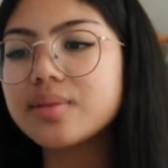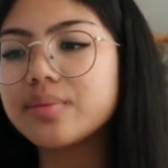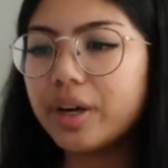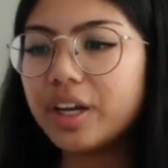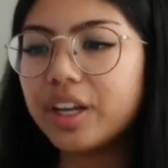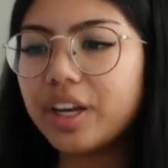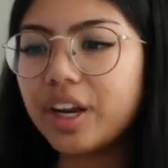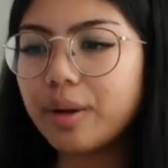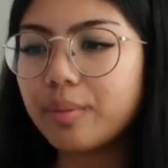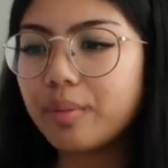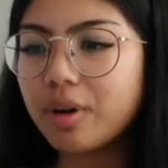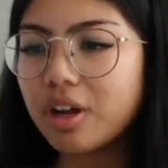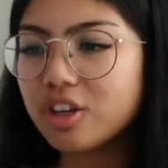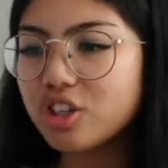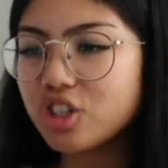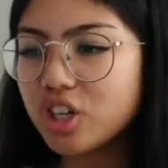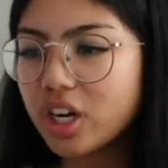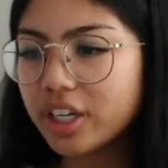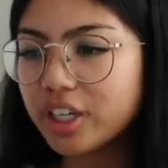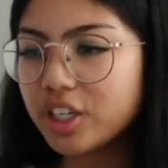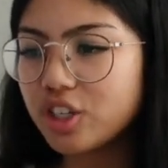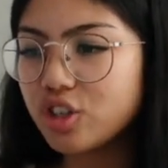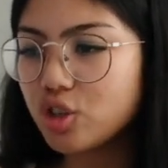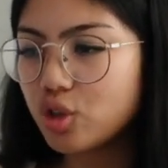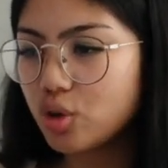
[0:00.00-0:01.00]
But I'm not
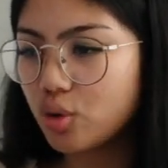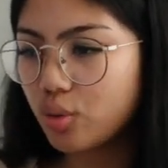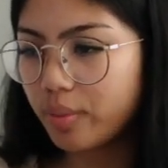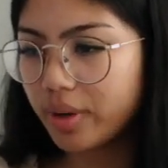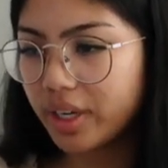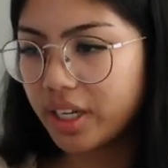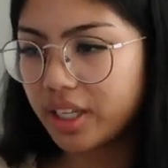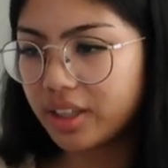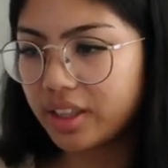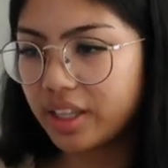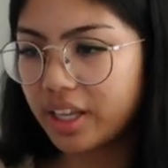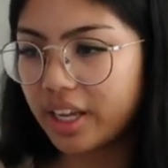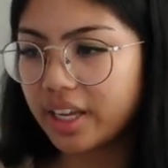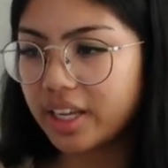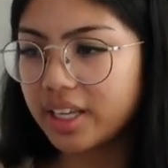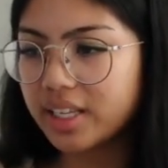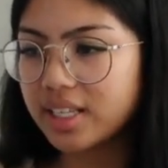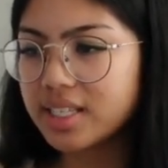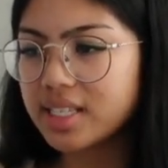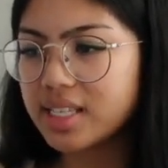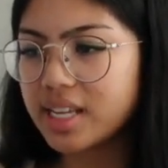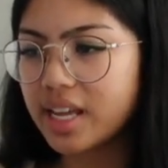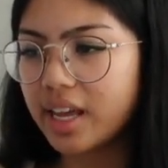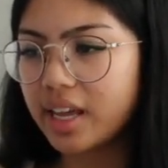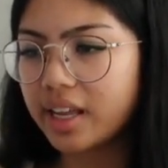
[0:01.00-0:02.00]
tracking too many
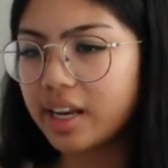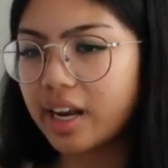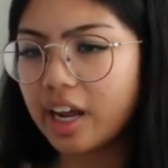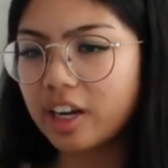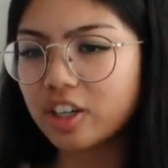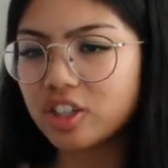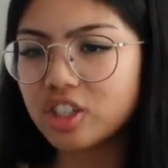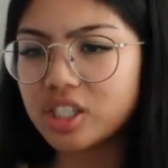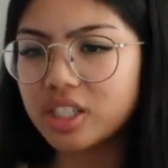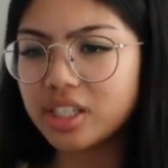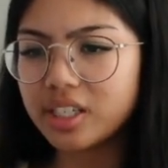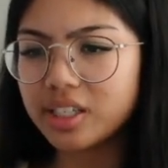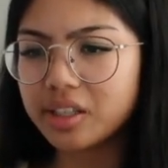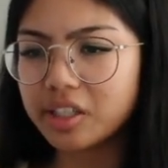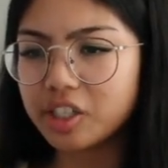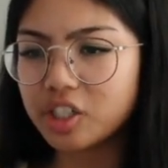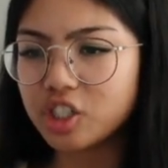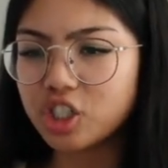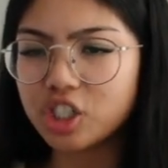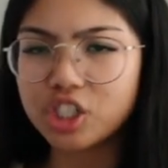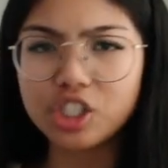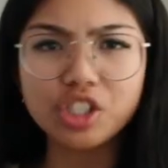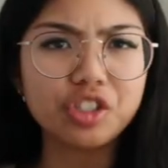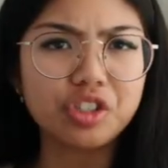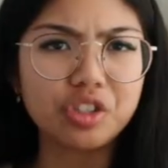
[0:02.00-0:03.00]
things, and actually
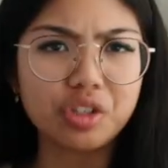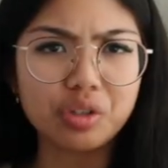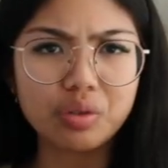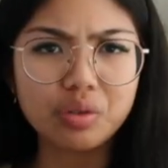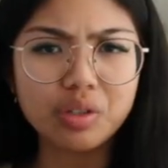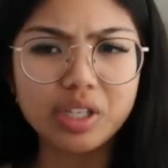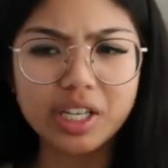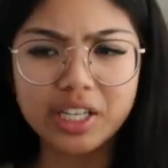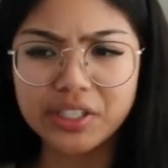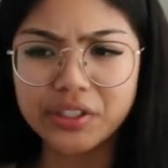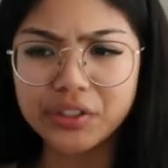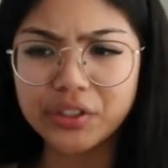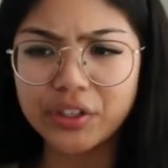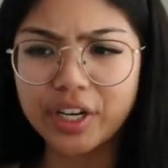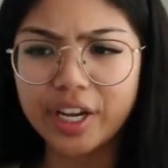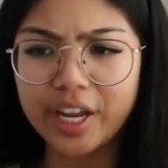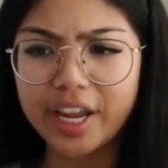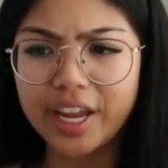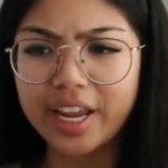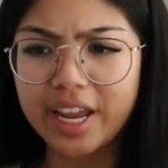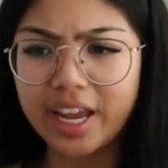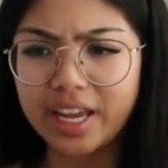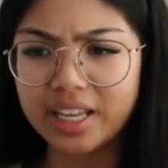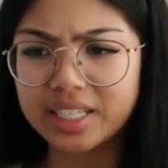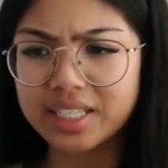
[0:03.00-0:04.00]
let's just do
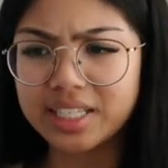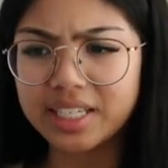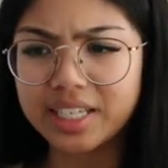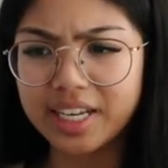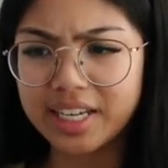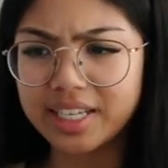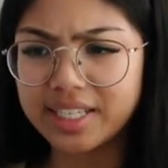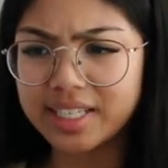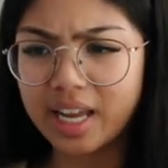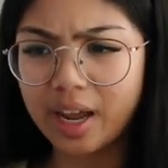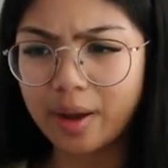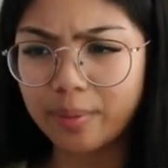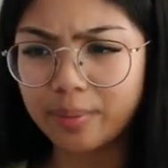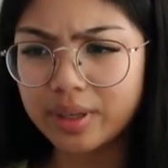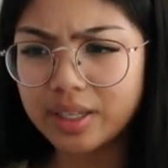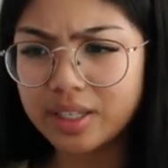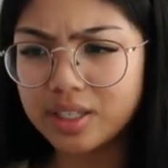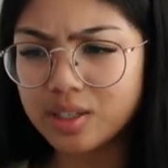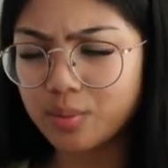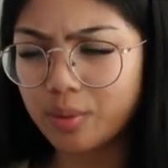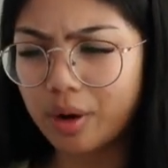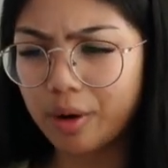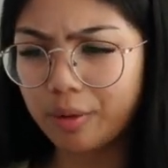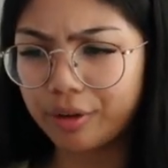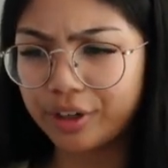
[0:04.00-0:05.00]
yesterday and today's
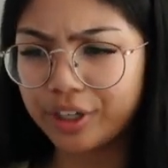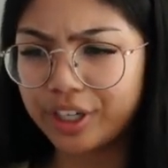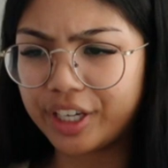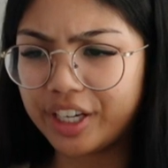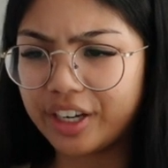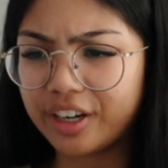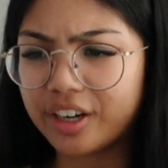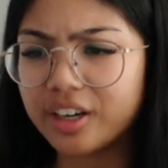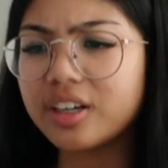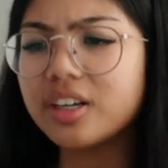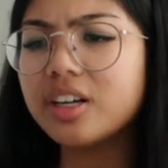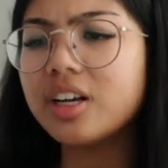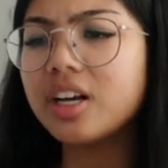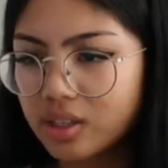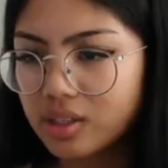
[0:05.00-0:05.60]
habits while we're here.